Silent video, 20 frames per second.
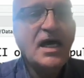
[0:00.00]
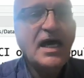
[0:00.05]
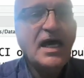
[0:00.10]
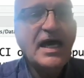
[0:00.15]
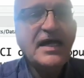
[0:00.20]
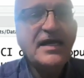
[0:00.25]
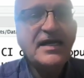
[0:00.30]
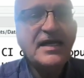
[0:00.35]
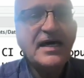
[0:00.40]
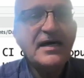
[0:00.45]

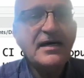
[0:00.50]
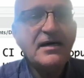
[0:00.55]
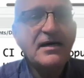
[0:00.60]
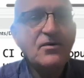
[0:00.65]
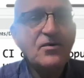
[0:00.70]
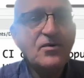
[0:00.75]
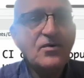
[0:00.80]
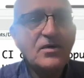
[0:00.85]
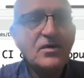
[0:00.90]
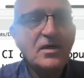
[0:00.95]
And
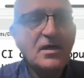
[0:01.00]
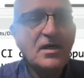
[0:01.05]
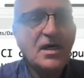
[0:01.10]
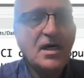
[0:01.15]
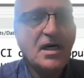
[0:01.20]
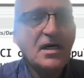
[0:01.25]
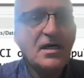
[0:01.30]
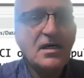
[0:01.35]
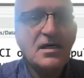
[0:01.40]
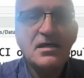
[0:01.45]
now
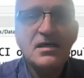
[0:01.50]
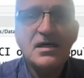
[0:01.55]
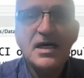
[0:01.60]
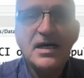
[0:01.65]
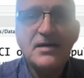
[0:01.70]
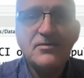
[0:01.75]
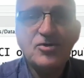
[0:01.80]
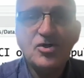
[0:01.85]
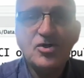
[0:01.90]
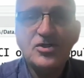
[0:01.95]

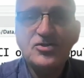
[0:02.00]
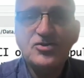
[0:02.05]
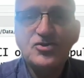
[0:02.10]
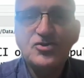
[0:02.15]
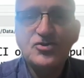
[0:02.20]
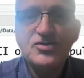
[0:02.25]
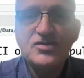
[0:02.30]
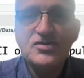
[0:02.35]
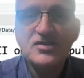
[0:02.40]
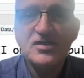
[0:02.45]
I'm going
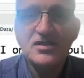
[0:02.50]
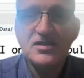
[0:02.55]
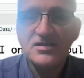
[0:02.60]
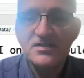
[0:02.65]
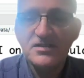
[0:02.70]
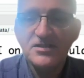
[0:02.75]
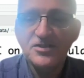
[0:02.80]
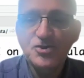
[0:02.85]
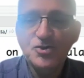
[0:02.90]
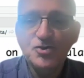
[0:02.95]
to
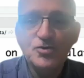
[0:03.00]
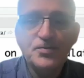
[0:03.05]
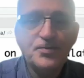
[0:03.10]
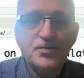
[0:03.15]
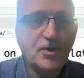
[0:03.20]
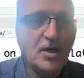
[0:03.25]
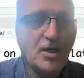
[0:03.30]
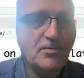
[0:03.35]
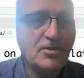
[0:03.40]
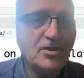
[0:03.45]
start the new
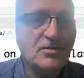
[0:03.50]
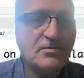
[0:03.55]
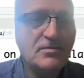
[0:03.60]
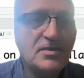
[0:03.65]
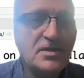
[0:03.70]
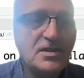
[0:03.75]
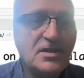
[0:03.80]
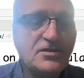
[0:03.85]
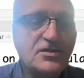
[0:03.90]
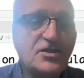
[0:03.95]
problem.
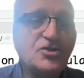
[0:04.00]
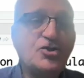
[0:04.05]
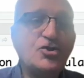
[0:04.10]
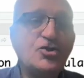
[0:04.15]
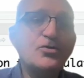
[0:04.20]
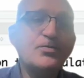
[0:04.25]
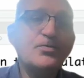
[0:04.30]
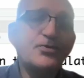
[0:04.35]
The new